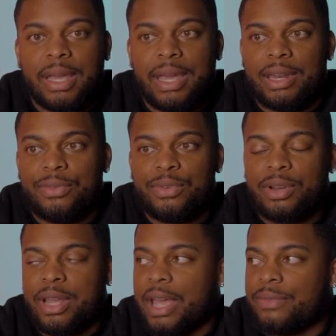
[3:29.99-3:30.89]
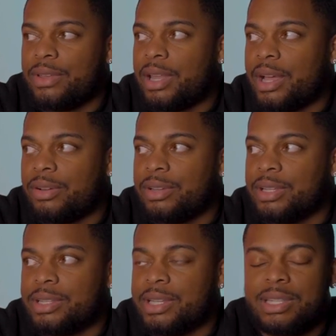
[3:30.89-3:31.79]
And if you're gonna have it like on
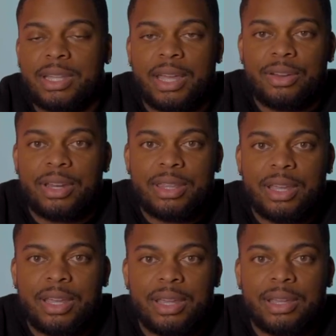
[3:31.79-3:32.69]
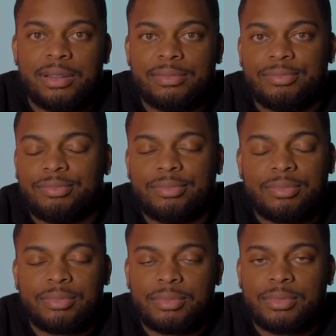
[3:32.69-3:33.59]
a C-stand or anything,
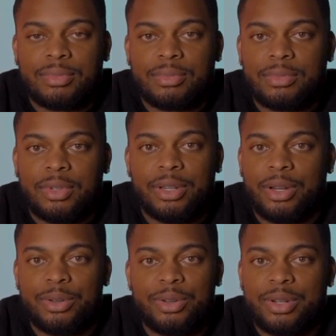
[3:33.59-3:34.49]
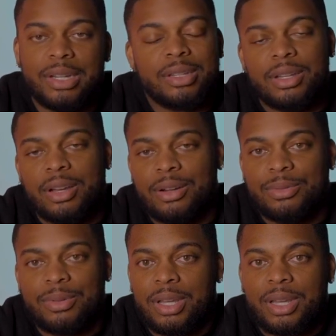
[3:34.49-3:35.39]
you know, you're good to go.